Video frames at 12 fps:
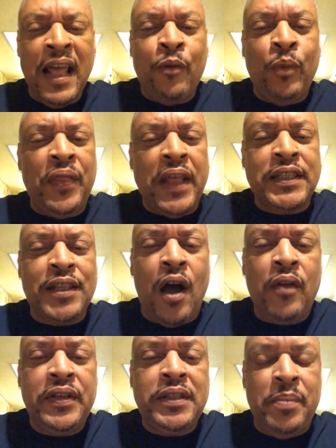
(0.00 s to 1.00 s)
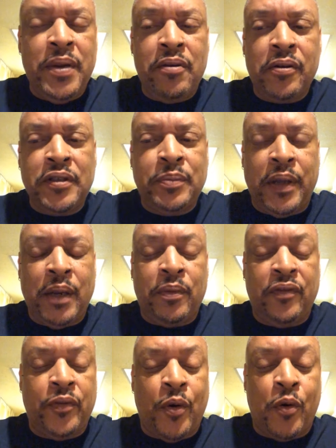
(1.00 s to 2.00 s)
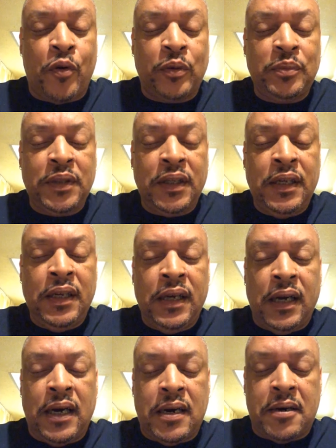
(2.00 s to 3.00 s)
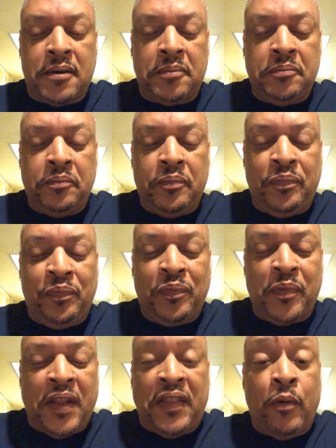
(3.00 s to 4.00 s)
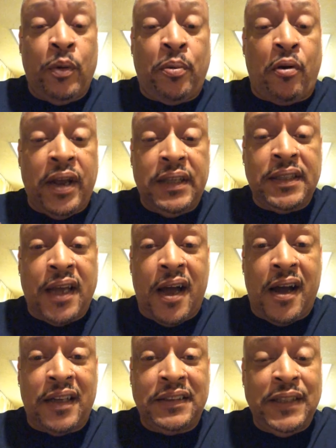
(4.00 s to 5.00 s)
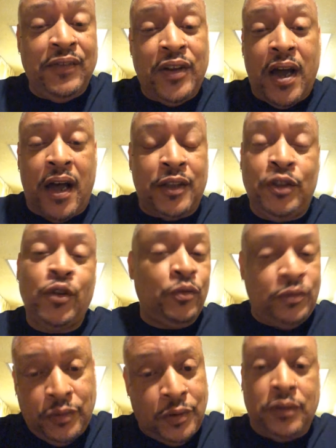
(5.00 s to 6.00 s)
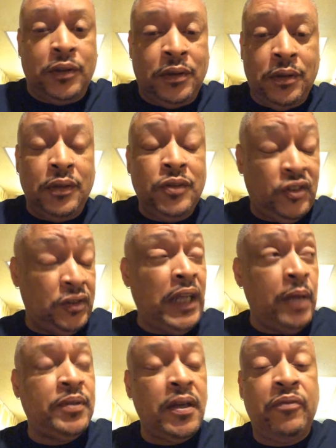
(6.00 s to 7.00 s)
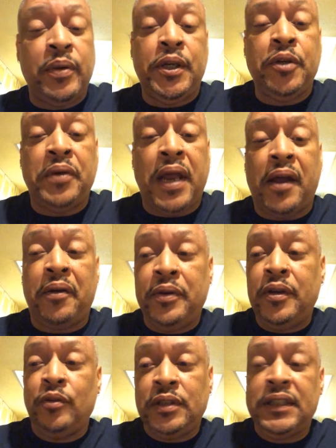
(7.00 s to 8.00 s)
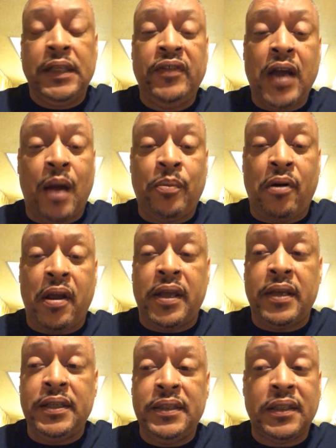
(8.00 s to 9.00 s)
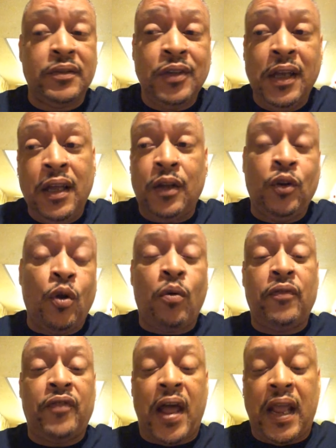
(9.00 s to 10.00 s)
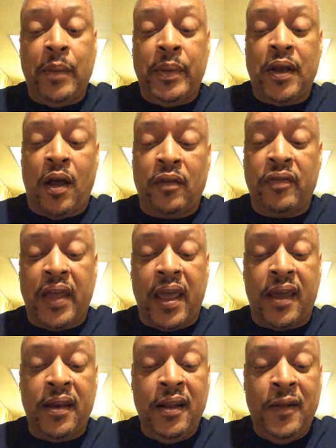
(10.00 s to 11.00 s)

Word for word: When they saw these miracles being performed, um, they would praise God, give God, you know, same stuff we do now, you know, just give God praise and glorify Him and all of that.